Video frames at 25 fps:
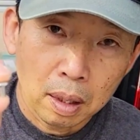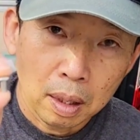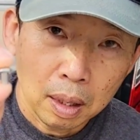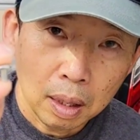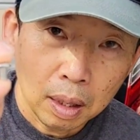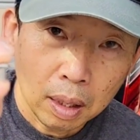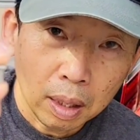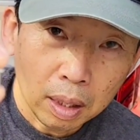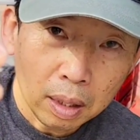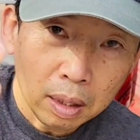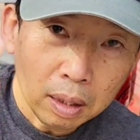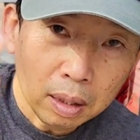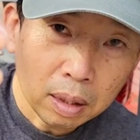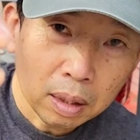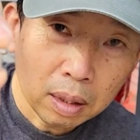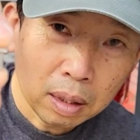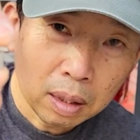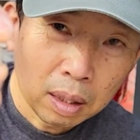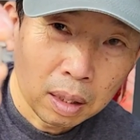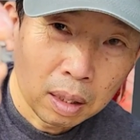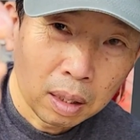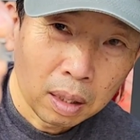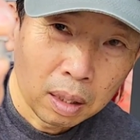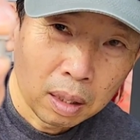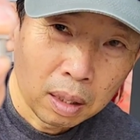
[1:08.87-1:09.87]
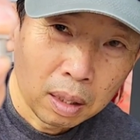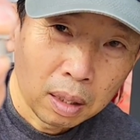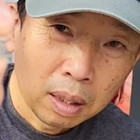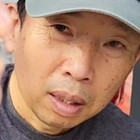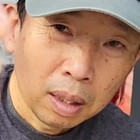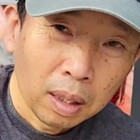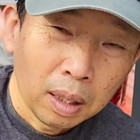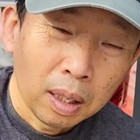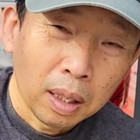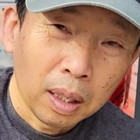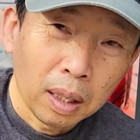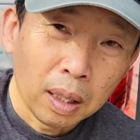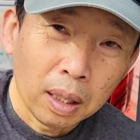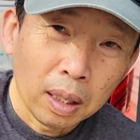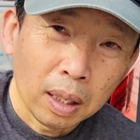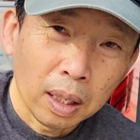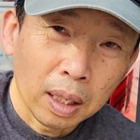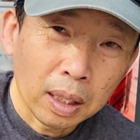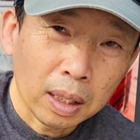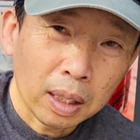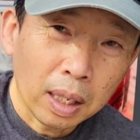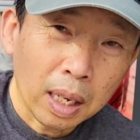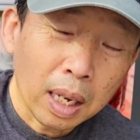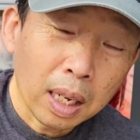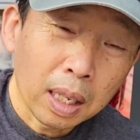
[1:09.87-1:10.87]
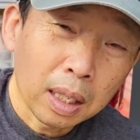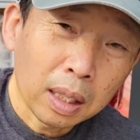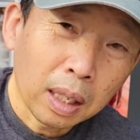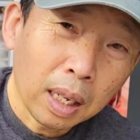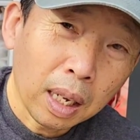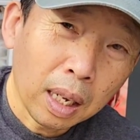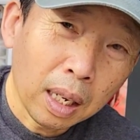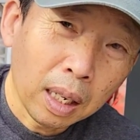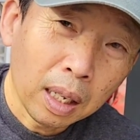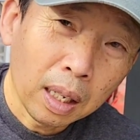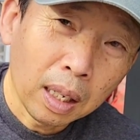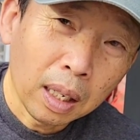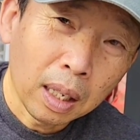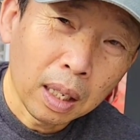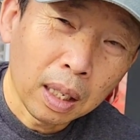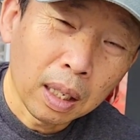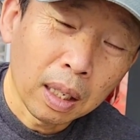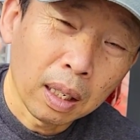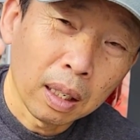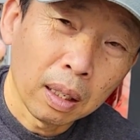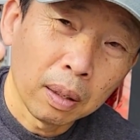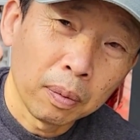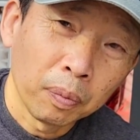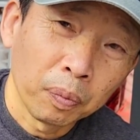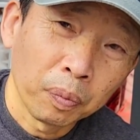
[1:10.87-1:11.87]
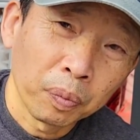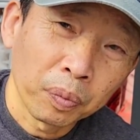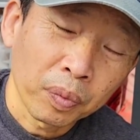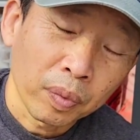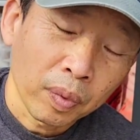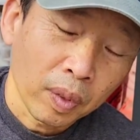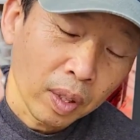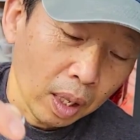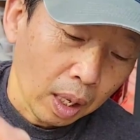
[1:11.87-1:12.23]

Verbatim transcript: this this is a um,